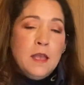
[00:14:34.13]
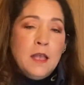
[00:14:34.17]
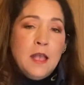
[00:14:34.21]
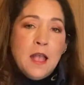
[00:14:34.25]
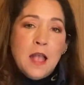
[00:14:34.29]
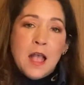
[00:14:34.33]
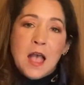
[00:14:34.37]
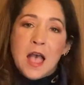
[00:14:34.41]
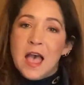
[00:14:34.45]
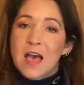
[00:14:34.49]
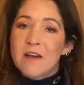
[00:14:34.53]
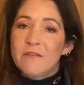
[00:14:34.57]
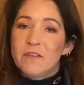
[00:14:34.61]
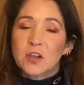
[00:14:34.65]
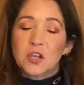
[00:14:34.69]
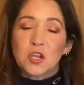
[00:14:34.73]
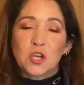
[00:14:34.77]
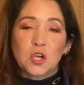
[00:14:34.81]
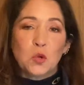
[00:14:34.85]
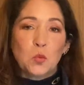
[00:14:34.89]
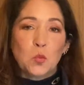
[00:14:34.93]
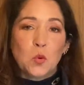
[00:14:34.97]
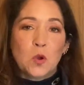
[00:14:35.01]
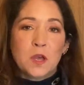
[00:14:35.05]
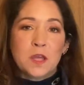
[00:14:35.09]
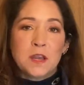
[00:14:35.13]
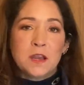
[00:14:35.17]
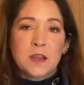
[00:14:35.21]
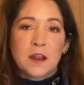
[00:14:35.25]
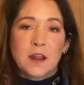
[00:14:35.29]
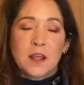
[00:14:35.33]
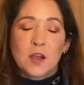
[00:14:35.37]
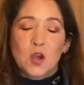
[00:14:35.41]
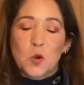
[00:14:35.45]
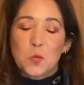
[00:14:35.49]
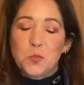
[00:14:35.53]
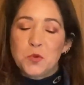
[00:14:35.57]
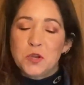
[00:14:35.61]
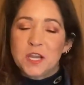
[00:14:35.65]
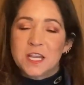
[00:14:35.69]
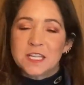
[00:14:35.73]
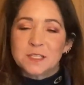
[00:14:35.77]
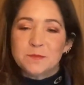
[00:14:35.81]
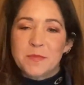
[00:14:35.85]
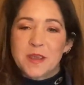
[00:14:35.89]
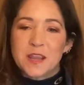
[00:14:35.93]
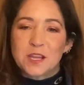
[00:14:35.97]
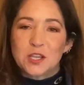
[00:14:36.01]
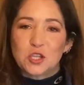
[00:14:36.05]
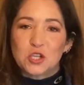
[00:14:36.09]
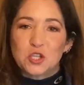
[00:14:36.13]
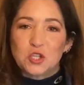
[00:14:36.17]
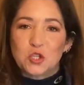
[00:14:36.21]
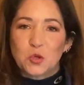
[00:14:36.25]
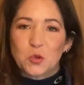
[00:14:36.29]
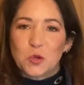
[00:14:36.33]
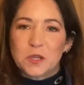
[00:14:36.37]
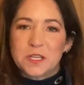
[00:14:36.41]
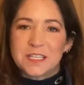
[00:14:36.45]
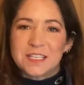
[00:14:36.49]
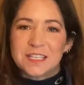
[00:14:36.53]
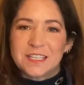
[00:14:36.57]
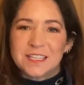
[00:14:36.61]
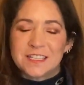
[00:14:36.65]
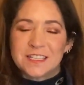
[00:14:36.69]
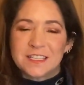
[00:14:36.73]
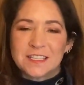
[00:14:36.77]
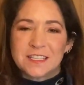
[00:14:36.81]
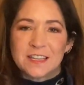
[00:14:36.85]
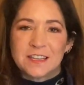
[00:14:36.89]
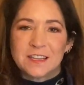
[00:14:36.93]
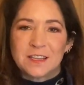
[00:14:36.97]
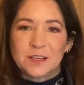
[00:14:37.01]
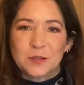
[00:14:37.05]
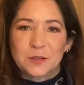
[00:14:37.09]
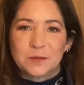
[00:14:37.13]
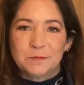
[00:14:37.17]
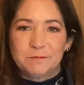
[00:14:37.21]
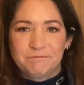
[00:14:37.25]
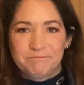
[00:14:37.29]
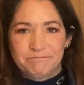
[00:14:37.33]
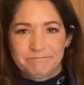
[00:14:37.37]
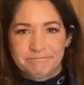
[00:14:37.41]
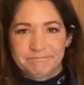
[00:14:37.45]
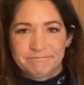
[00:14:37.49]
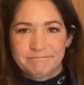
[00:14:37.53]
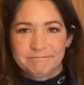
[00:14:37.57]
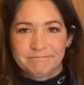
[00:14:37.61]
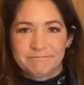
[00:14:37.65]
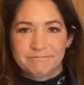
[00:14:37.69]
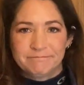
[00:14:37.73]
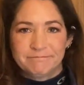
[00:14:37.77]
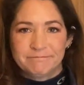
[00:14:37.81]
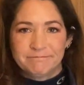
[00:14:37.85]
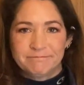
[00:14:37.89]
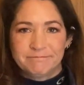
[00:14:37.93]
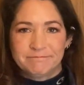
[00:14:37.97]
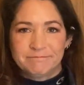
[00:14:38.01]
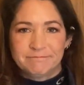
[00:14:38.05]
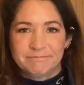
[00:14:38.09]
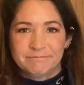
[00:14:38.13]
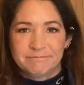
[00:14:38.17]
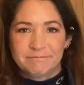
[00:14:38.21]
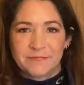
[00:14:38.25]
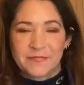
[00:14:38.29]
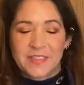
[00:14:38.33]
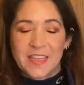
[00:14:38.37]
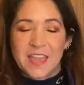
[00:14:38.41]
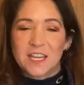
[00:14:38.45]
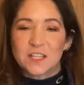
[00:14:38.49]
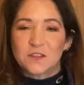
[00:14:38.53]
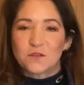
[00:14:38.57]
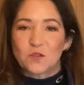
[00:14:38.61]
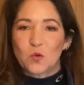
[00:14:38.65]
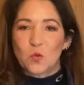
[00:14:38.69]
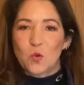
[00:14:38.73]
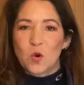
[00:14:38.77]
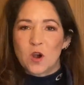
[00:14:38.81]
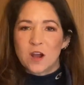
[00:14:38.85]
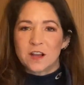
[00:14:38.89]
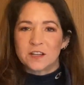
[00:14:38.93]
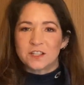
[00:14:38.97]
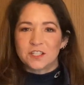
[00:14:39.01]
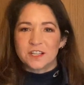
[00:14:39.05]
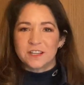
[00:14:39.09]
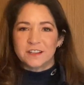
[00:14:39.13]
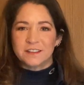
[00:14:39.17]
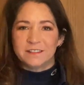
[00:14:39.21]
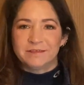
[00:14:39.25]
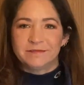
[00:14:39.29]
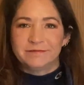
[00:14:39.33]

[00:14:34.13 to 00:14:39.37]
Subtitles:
have a good one, and I hope you guys make good choices. Thanks for watching.